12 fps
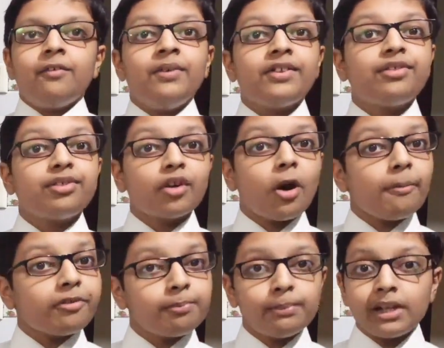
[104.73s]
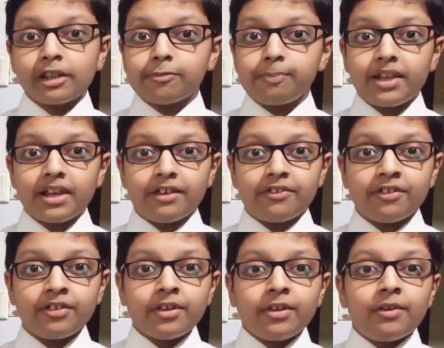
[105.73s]
which stops milk
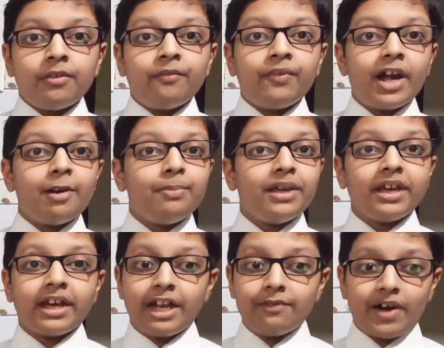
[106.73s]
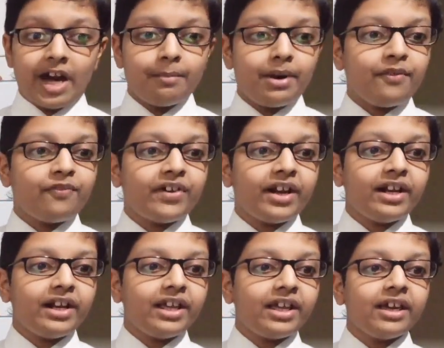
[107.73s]
spillage while being environment
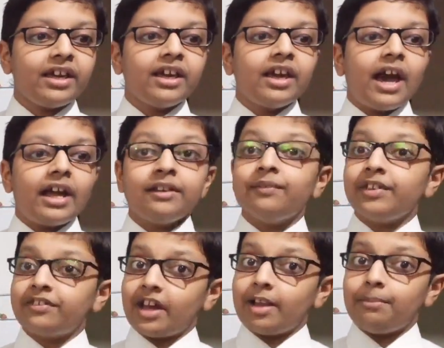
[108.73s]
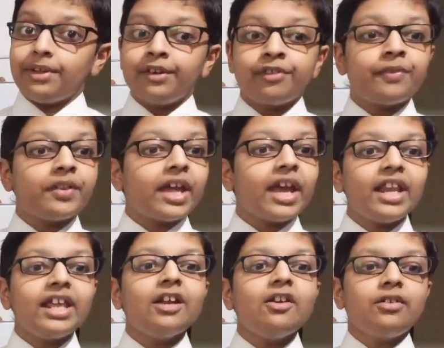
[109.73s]
friendly and which can be used with
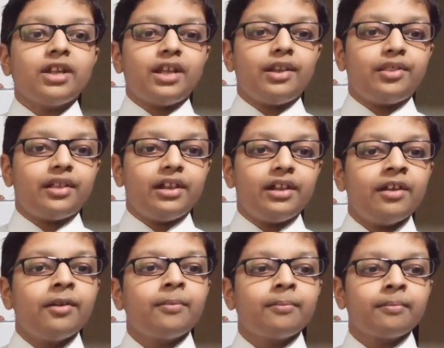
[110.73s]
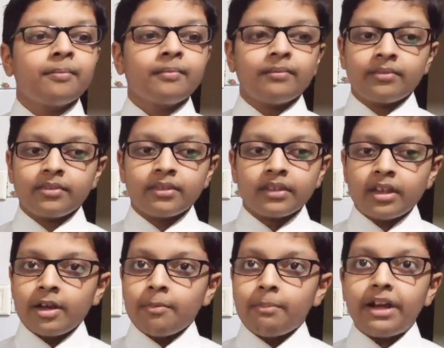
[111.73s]
any utensil.
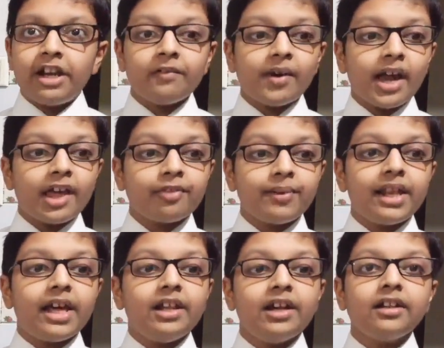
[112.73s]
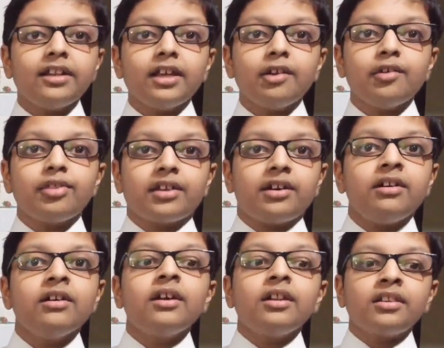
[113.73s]
My device will alert the
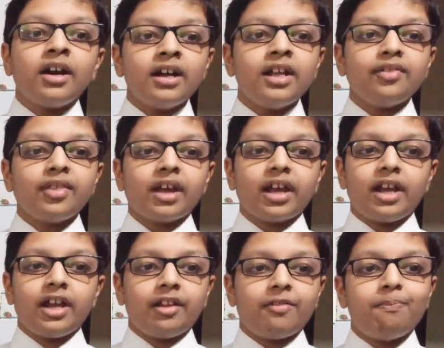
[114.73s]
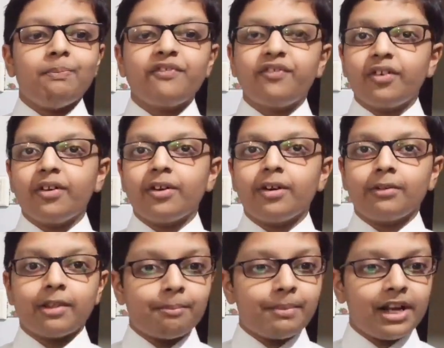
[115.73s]
user thirty seconds before
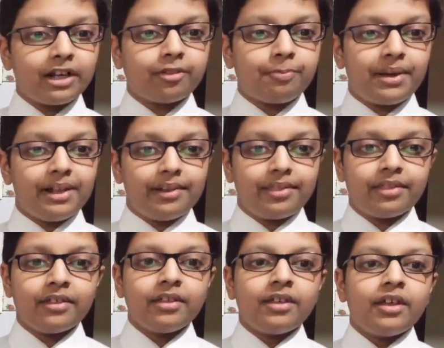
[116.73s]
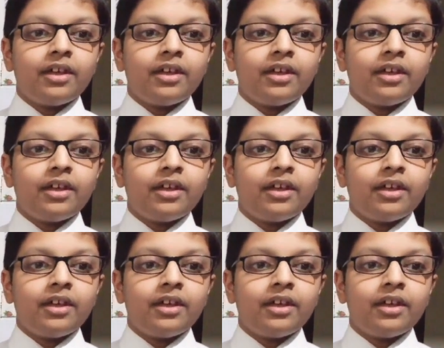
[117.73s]
the milk spills